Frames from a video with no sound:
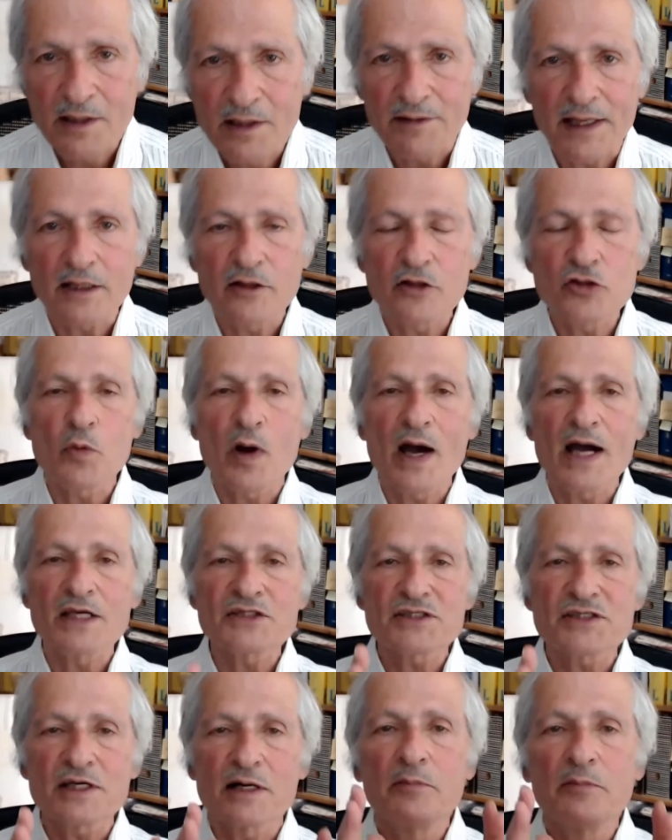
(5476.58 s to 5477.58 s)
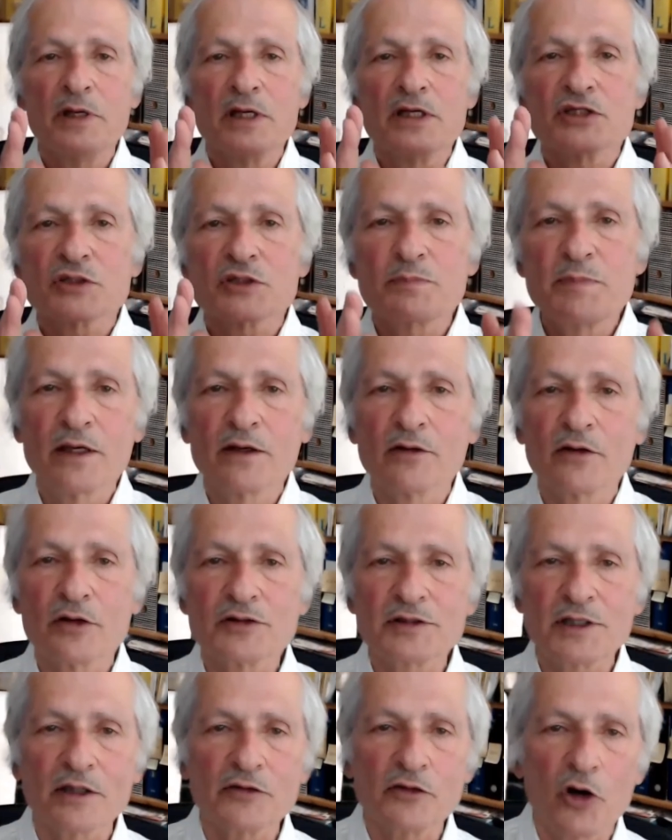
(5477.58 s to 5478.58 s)
That is why some
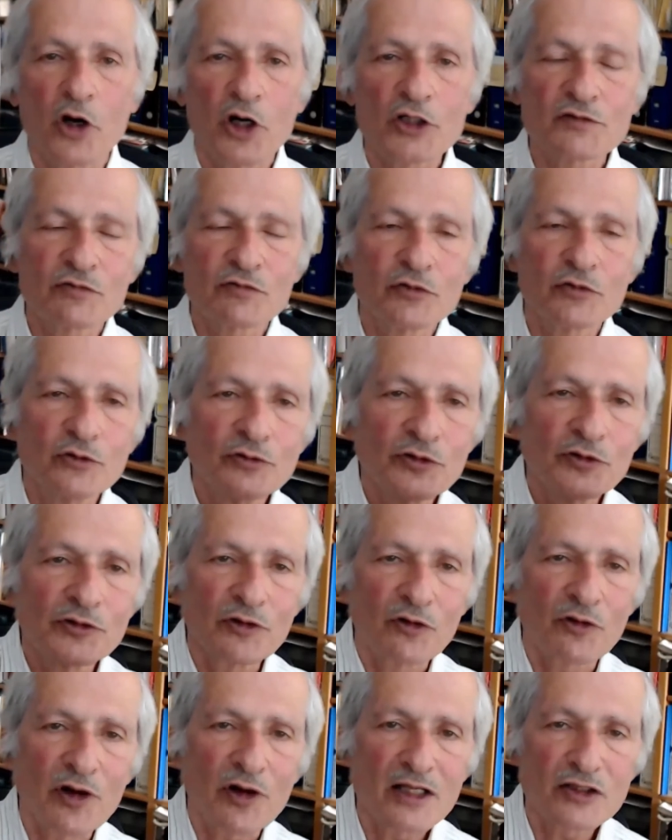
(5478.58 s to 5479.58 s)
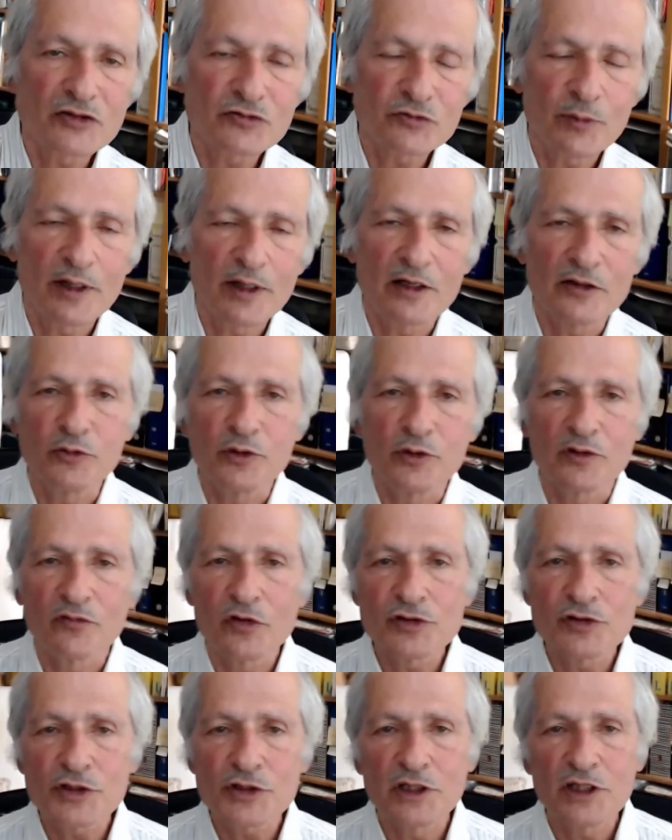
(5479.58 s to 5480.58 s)
speakers at Oxford Union or elsewhere in
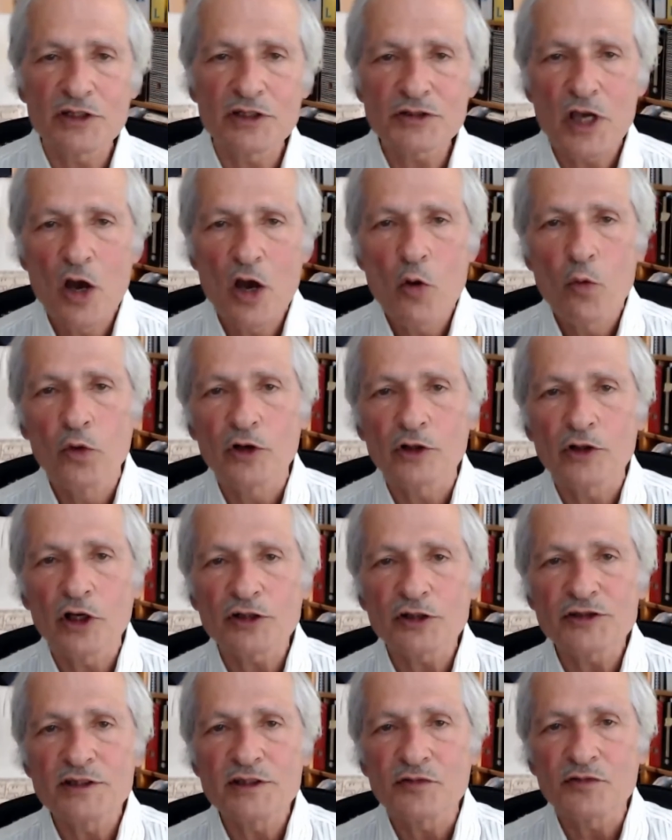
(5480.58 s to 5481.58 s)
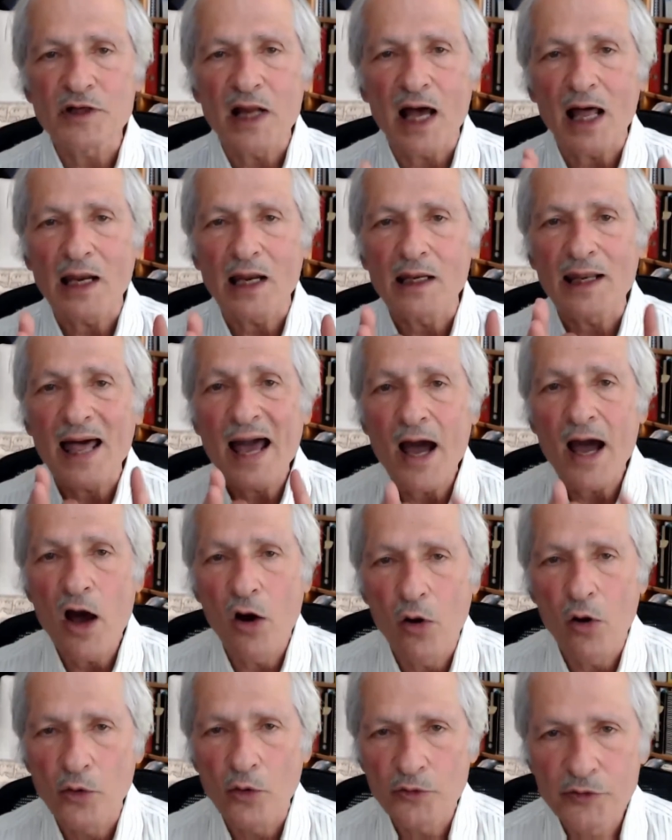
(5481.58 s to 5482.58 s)
universities were not even
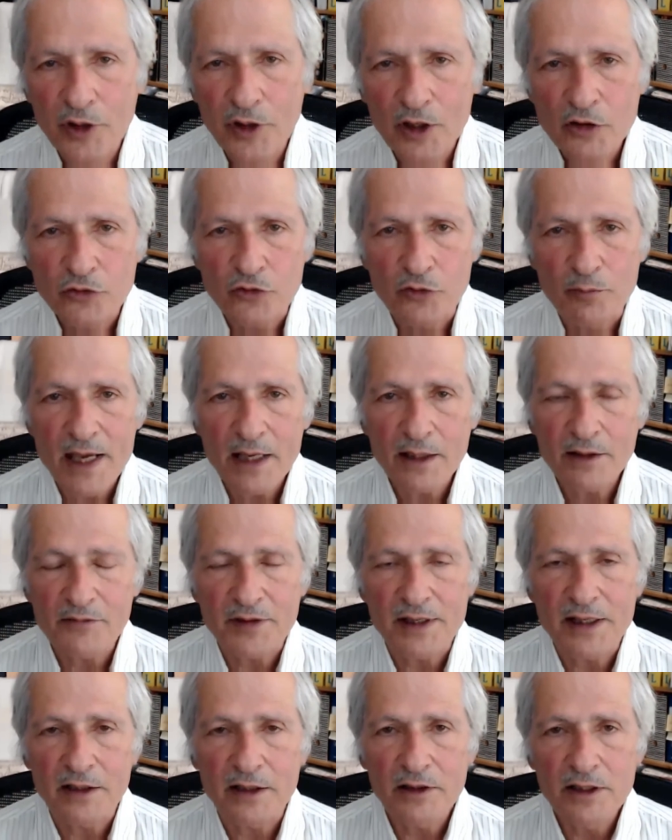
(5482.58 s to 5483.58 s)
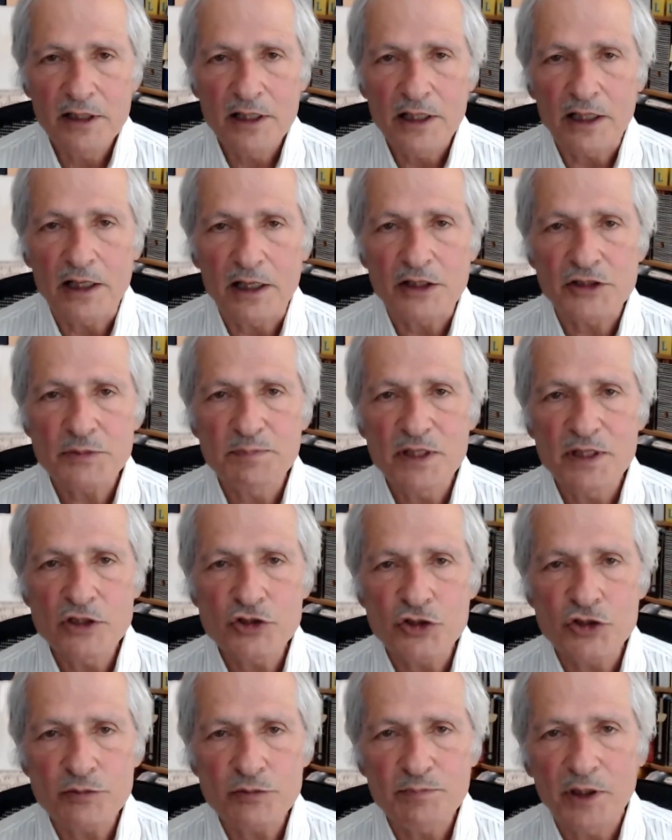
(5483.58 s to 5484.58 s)
allowed to make their uh,
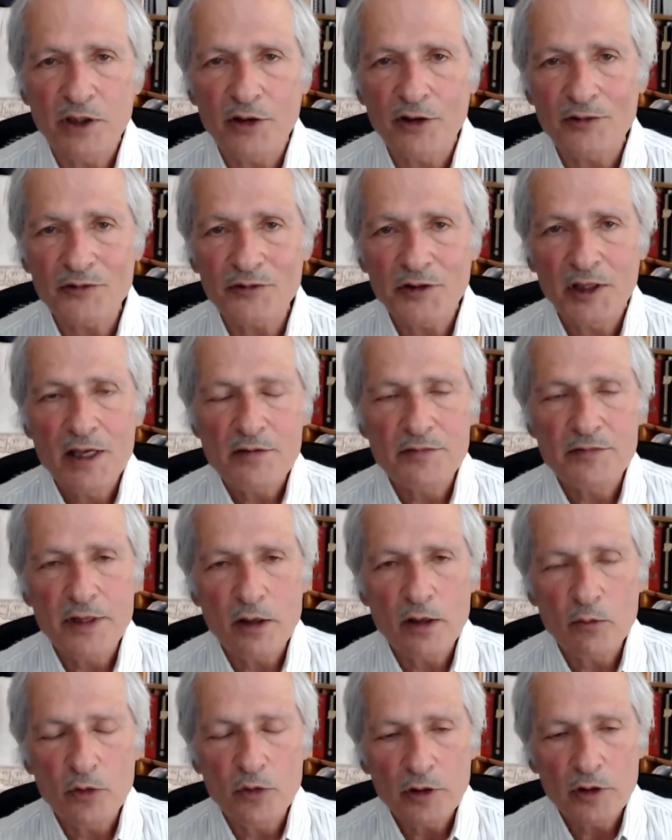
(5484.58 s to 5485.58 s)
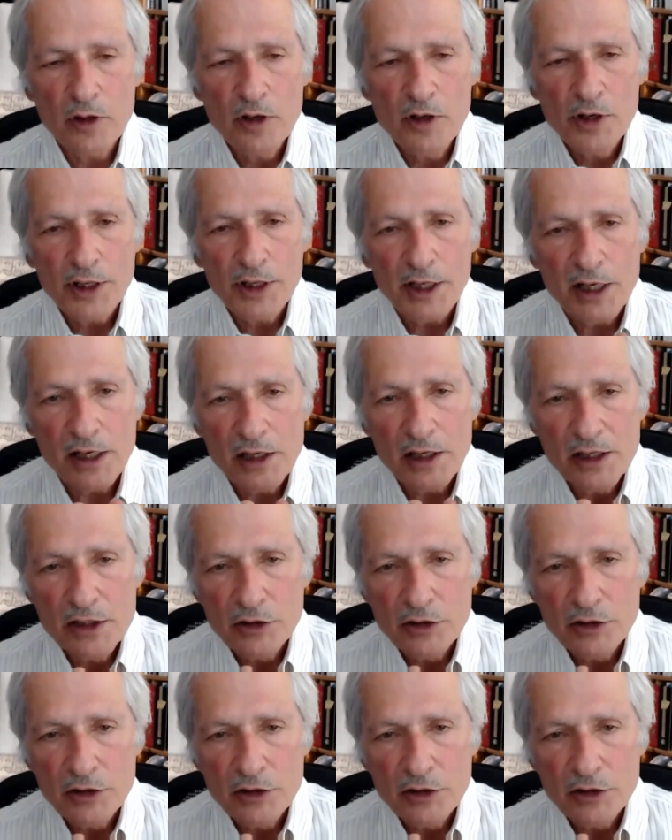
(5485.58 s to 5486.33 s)
speeches because they were uh,